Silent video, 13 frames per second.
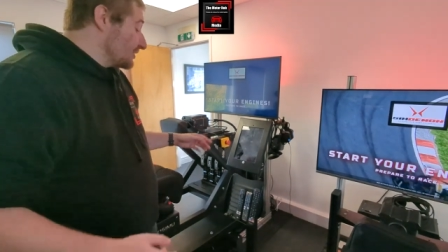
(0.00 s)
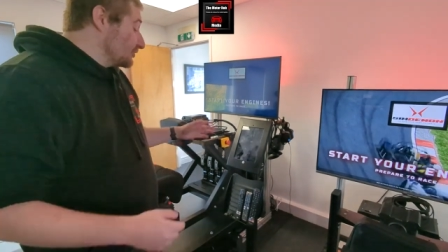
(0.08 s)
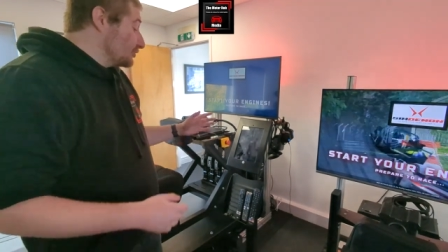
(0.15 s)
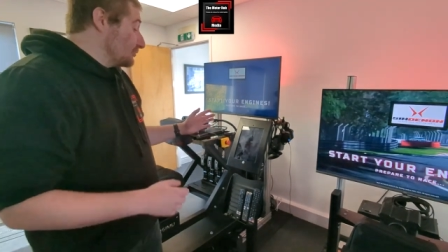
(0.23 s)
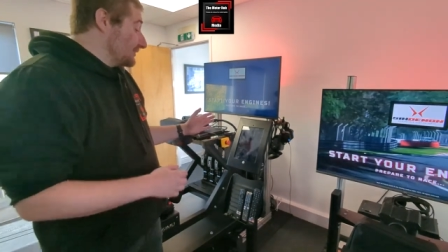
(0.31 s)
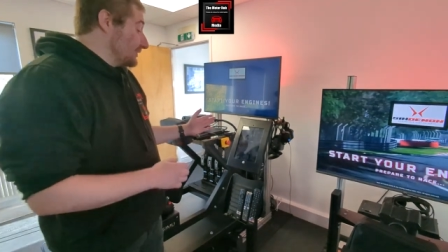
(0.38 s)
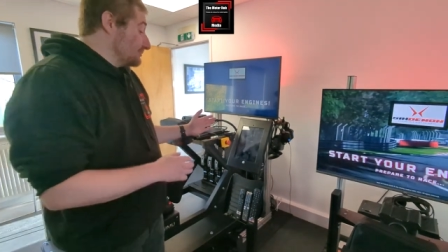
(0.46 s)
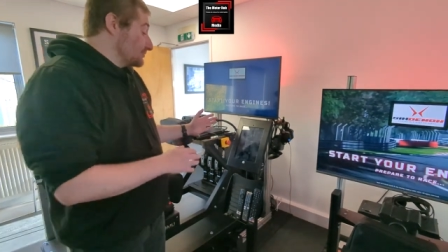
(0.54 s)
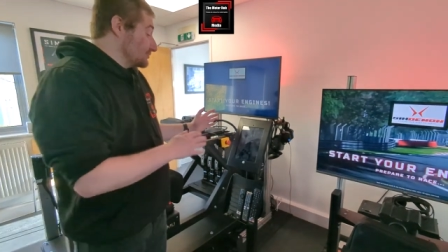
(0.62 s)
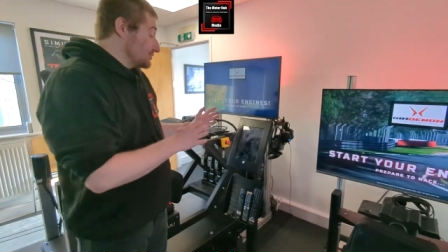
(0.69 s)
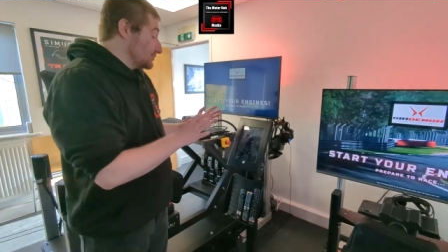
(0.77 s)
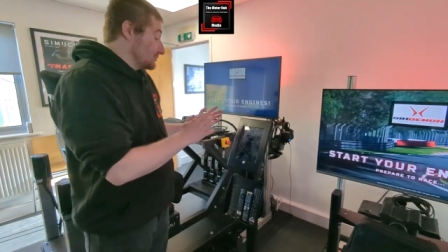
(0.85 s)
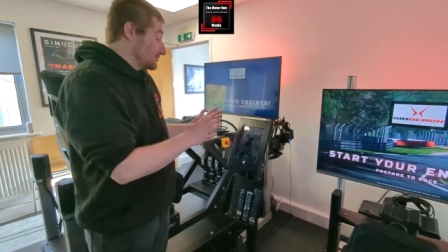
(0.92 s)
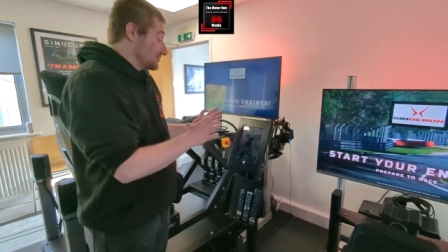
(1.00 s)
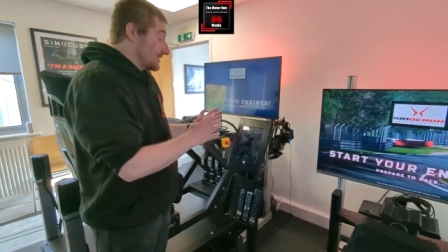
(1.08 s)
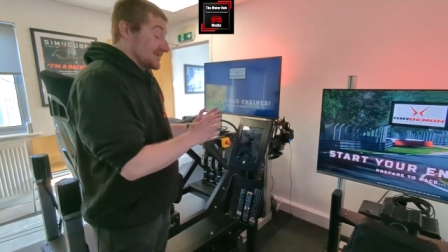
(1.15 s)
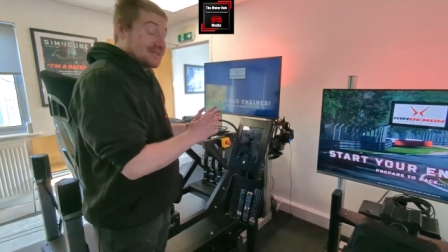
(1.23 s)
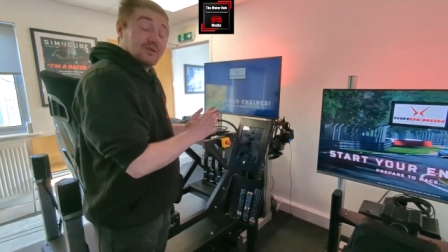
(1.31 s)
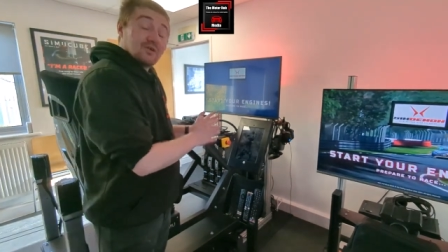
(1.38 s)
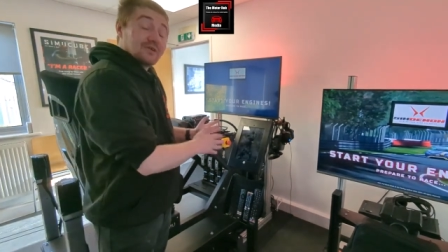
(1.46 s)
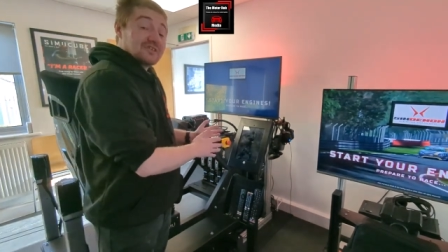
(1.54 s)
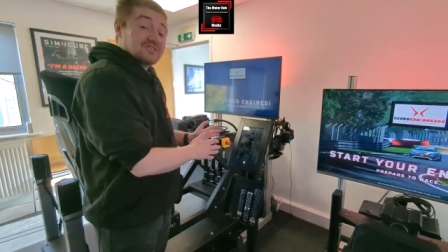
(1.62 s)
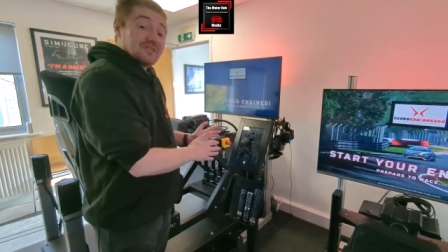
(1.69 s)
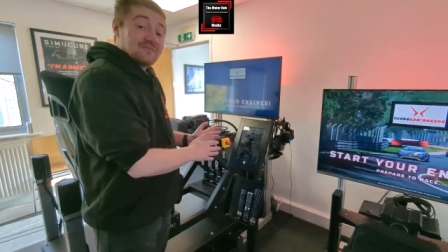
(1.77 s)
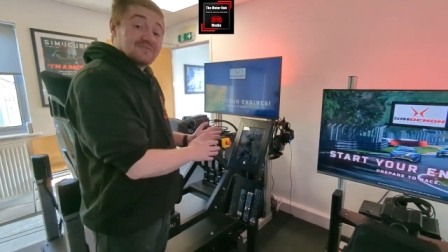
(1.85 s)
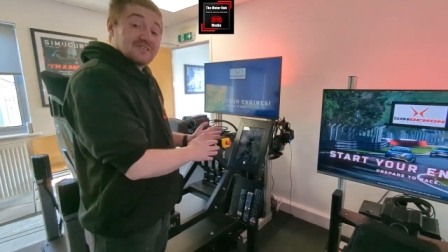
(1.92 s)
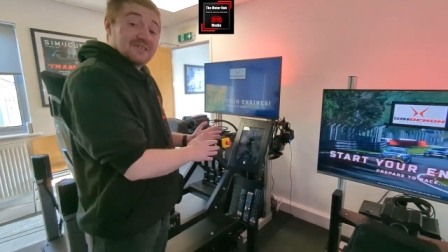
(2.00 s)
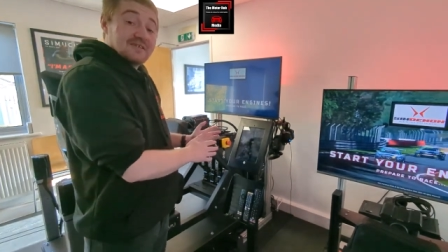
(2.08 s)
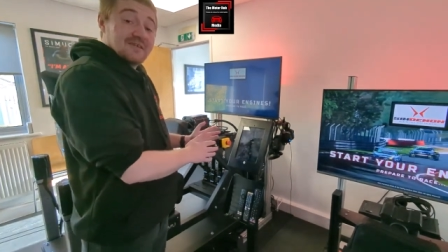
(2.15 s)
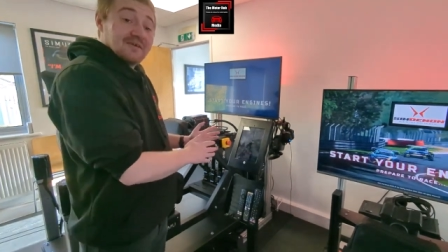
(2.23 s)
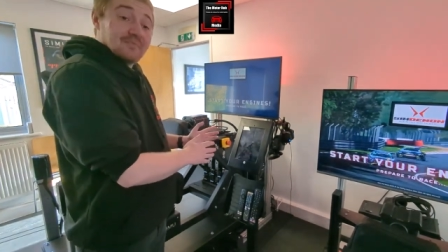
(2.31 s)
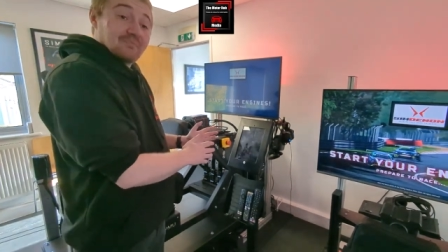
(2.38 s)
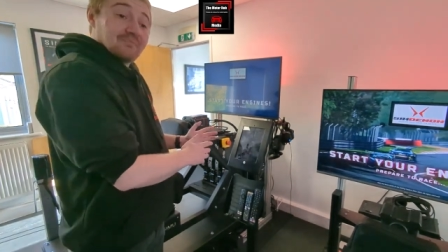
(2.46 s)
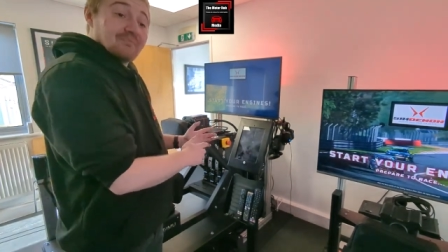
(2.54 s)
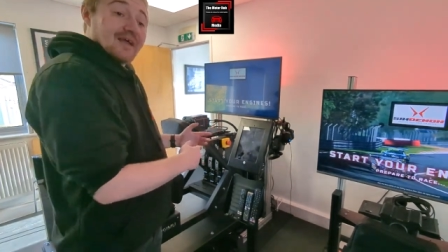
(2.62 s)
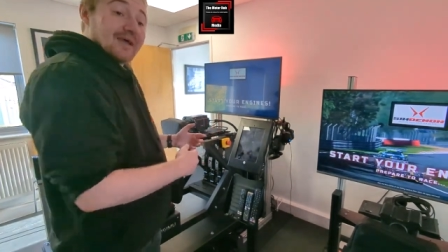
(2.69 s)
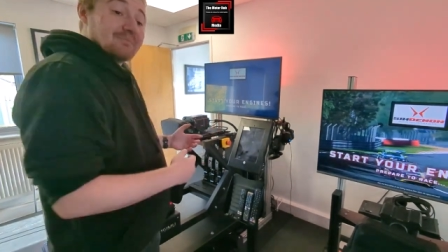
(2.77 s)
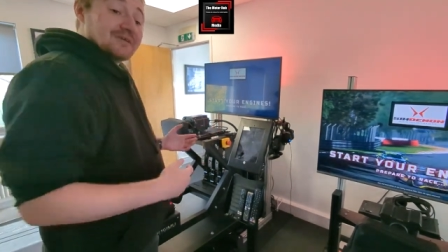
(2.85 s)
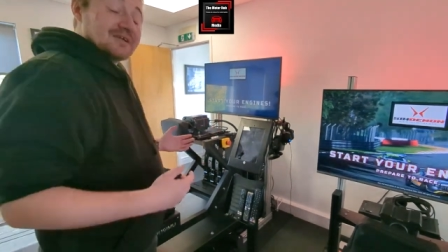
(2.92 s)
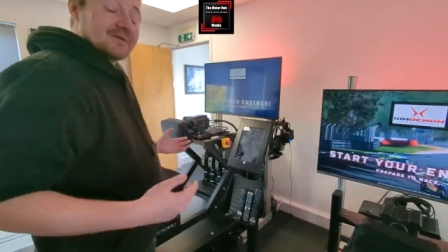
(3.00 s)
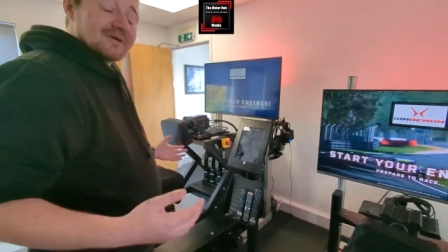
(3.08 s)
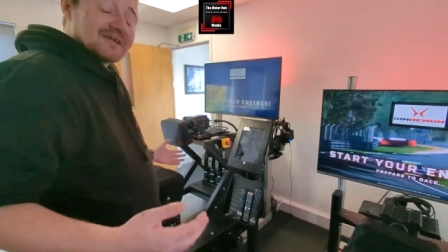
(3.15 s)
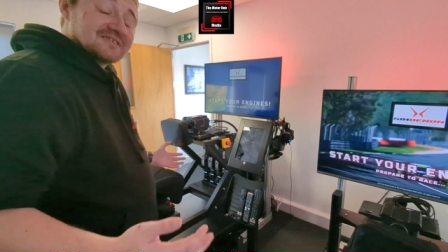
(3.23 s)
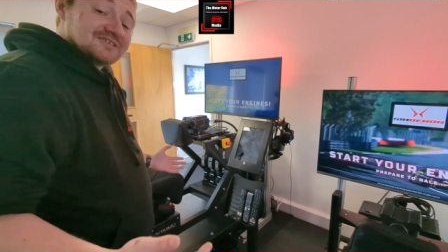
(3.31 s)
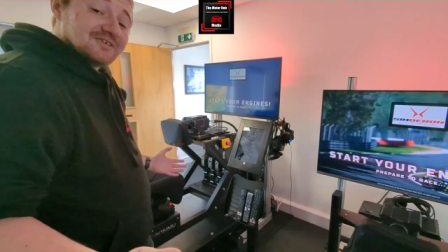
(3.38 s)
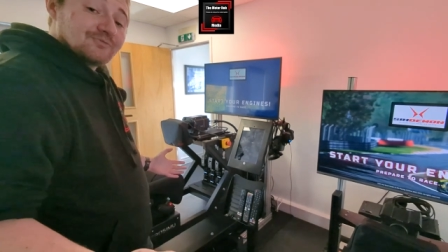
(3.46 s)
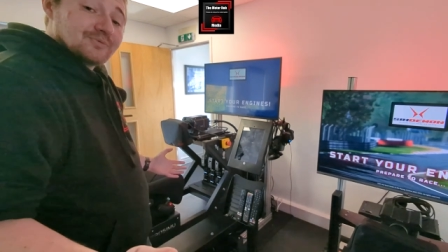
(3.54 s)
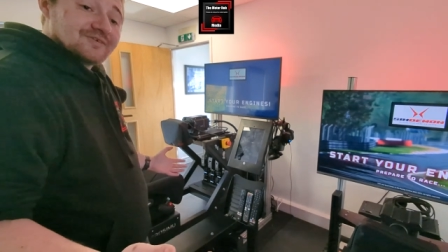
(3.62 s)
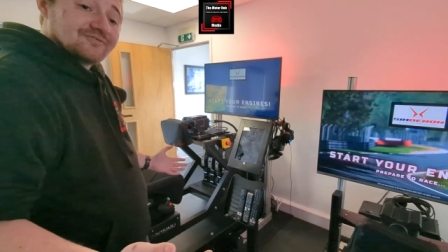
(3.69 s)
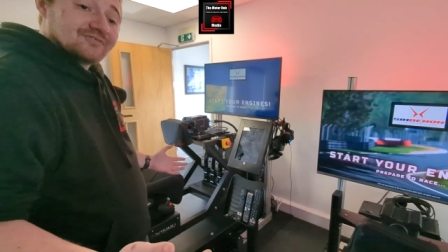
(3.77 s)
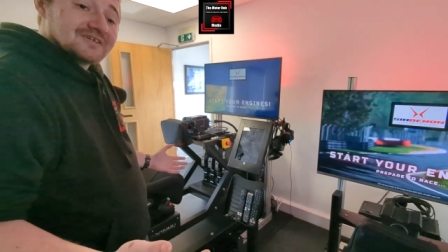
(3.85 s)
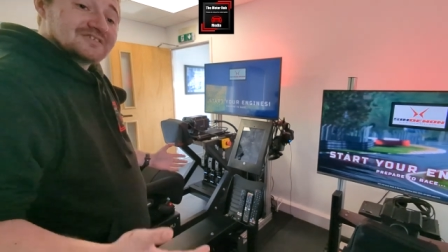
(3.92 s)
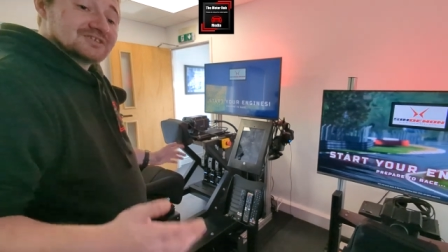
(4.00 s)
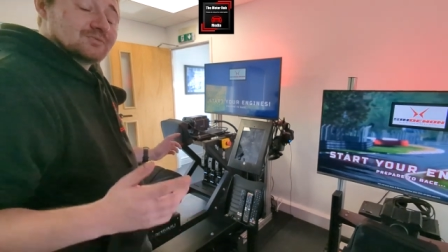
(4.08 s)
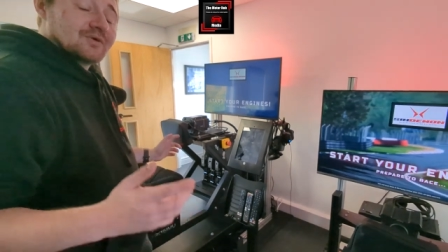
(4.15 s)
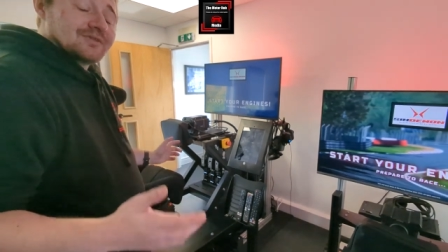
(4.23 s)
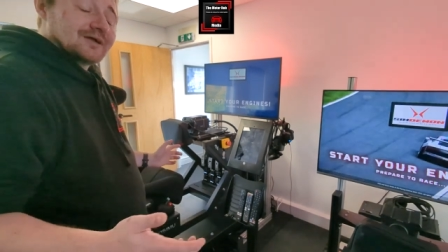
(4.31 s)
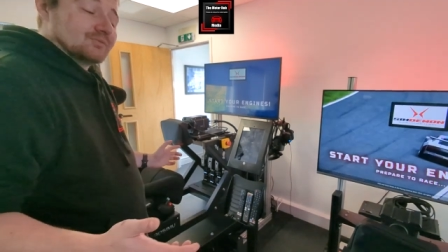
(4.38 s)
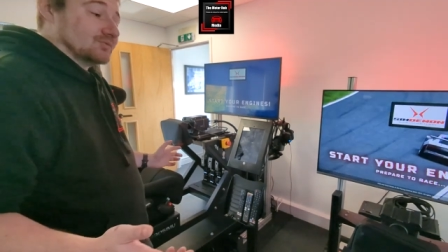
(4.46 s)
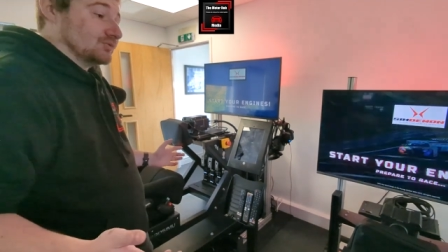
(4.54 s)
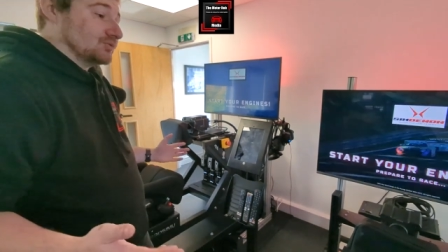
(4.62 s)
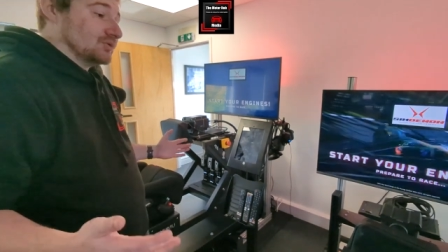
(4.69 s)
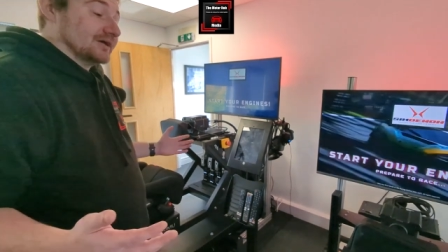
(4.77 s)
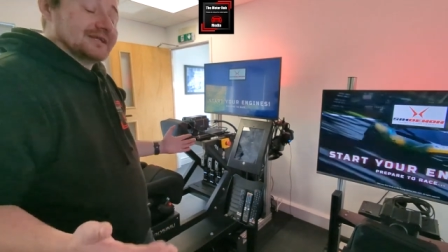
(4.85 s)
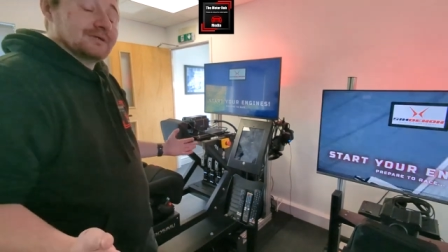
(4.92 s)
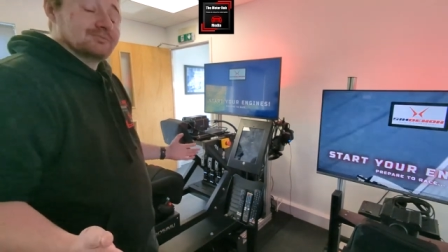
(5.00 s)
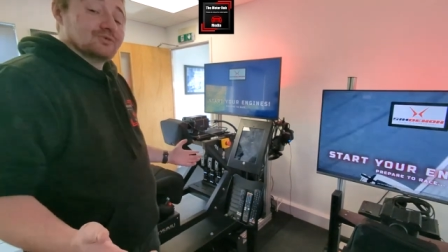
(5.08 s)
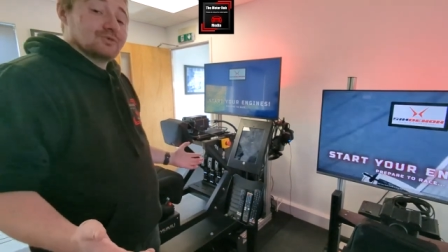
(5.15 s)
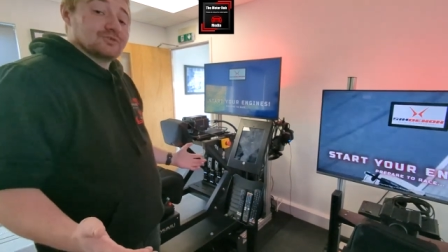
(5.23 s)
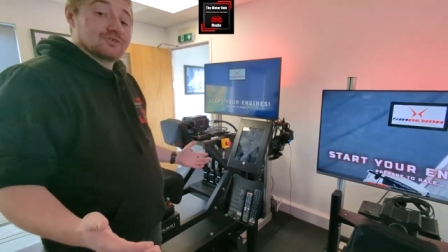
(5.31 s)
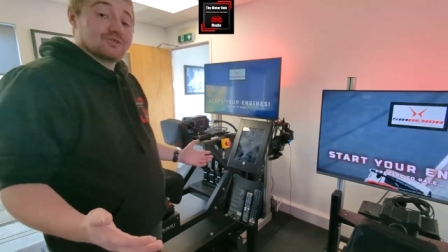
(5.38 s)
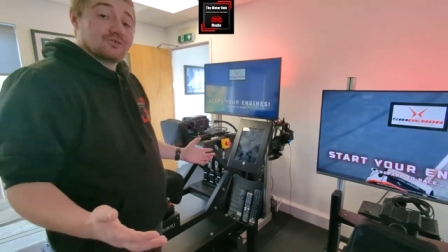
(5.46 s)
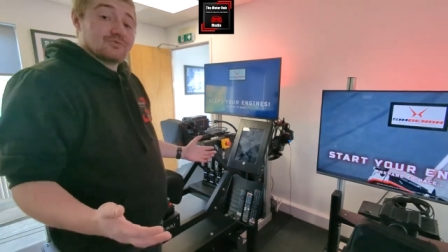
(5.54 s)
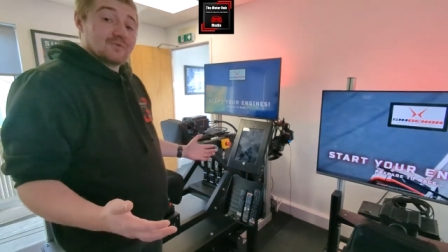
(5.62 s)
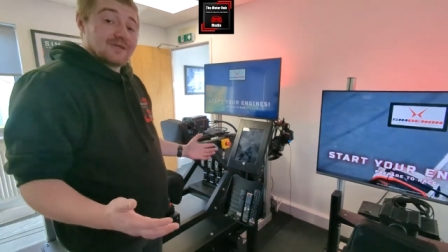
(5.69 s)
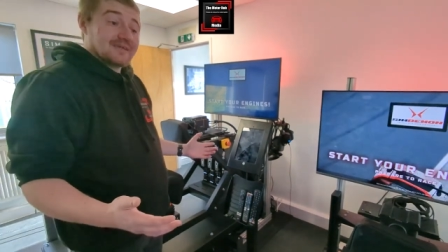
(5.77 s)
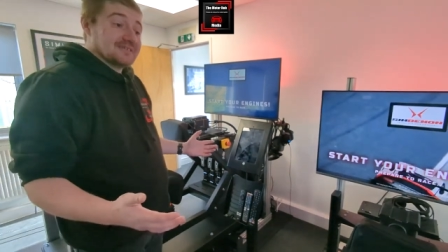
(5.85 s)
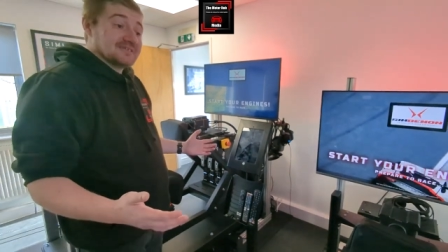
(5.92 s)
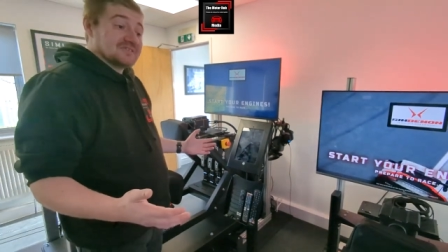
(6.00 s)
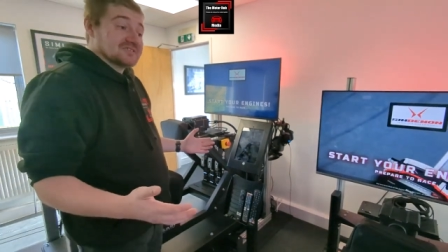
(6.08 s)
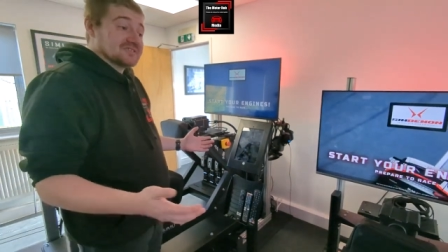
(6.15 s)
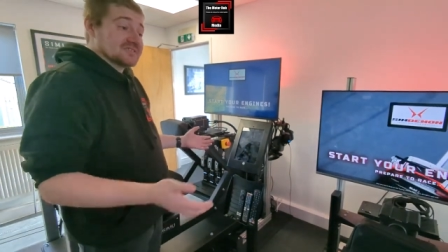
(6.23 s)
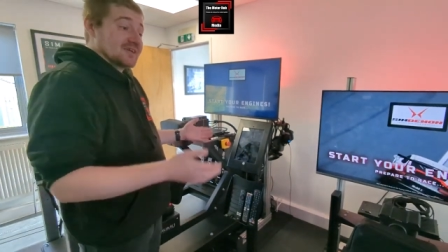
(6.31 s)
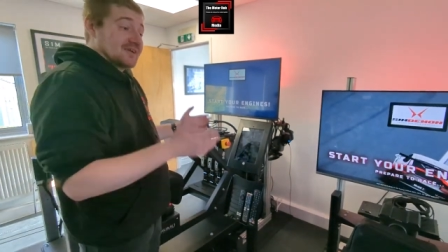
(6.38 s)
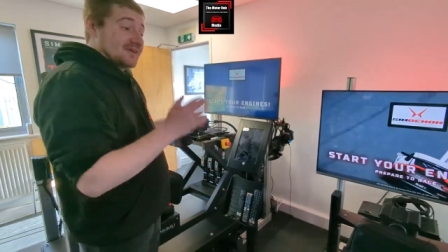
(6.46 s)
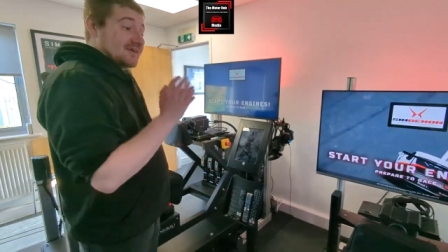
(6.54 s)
you'll be able to say, lock yourselves in and be competitive with your friends, and what that will enable you to do is